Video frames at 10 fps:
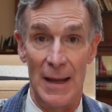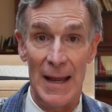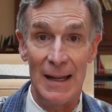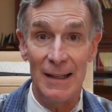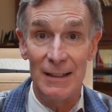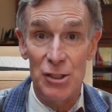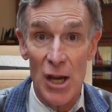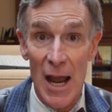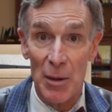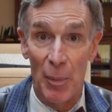and in
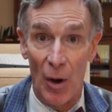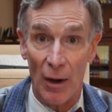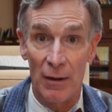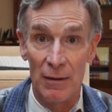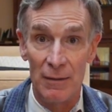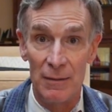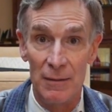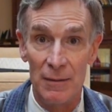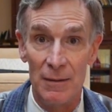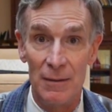checkbook.
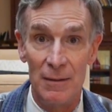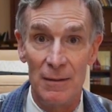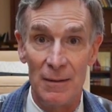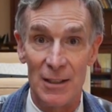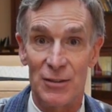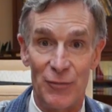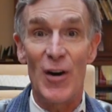It's a